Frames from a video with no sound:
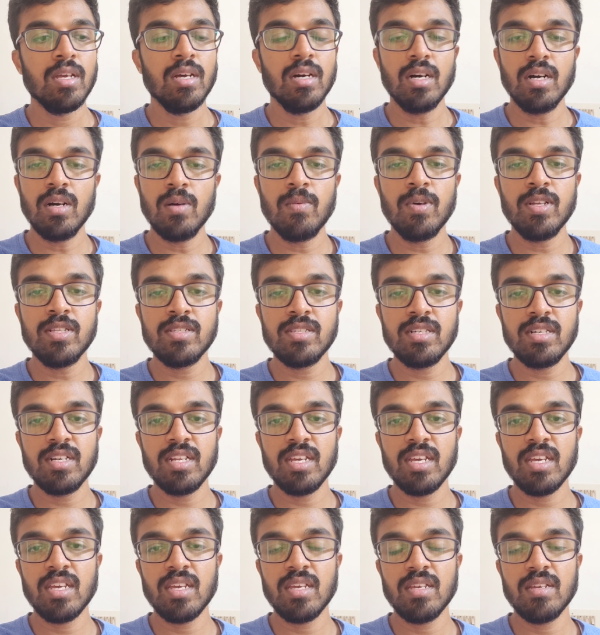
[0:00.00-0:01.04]
urban
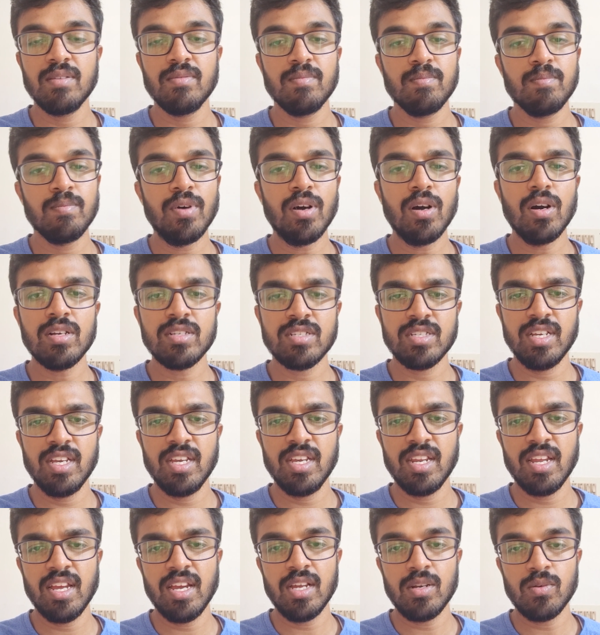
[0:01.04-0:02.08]
city, posh
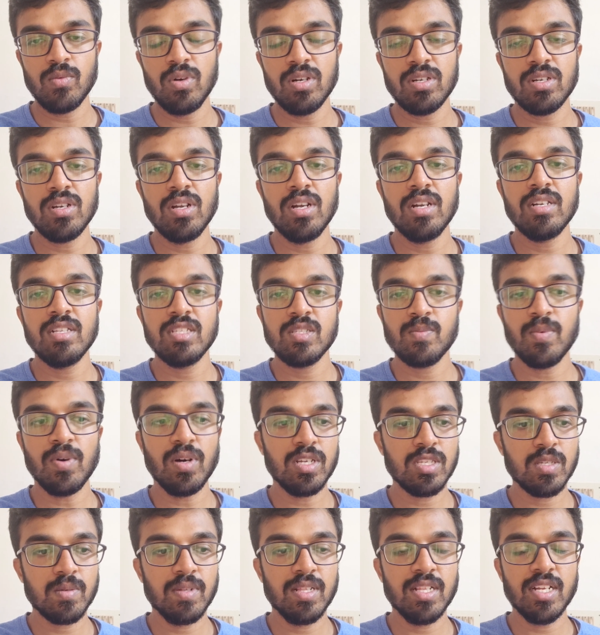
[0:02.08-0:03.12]
area and whatnot, it's
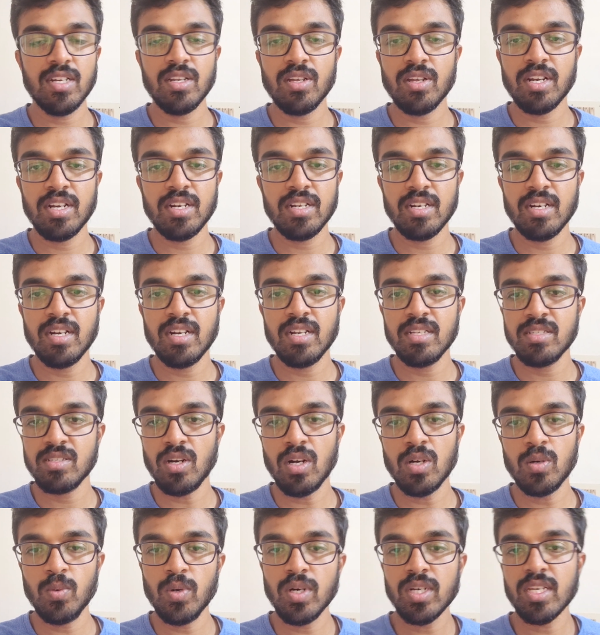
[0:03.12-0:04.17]
possible that your internet is
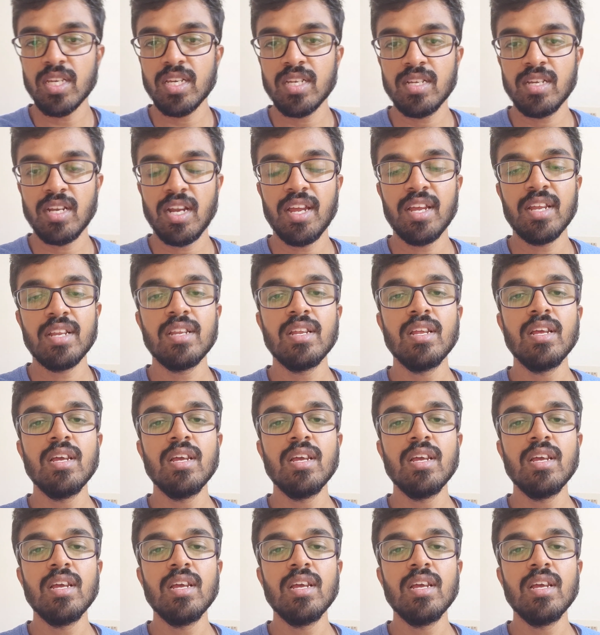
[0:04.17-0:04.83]
not working, right?